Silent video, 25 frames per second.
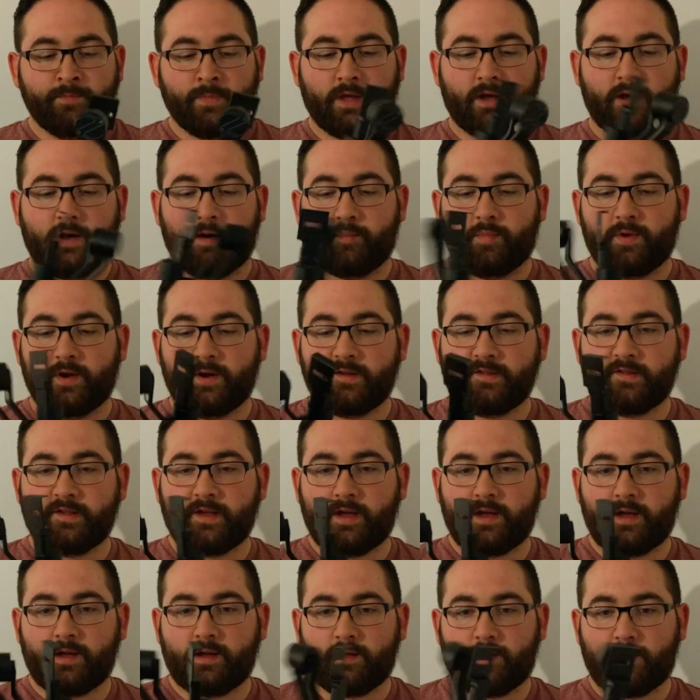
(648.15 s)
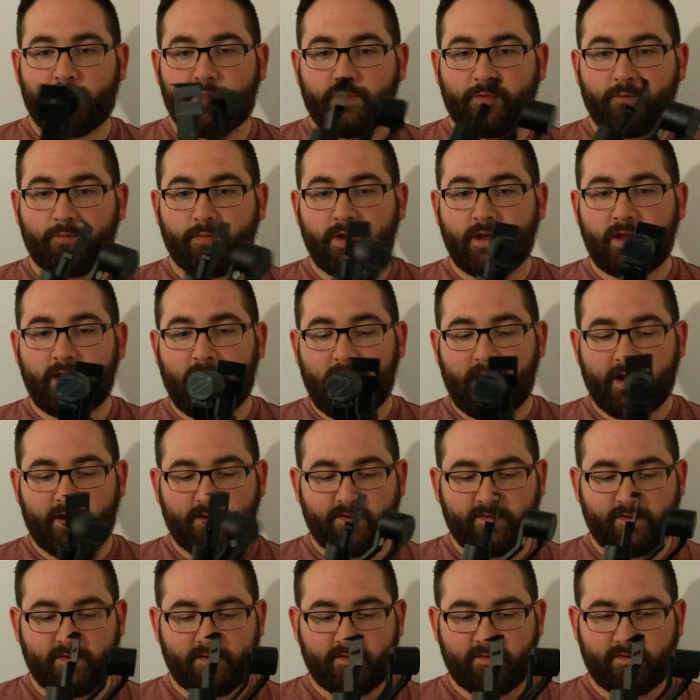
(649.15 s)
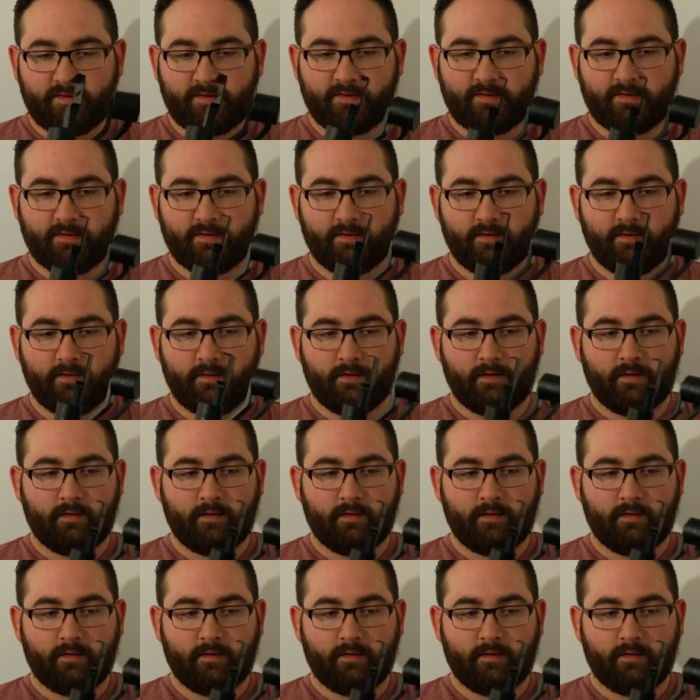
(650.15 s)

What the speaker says: But it is a 3-axis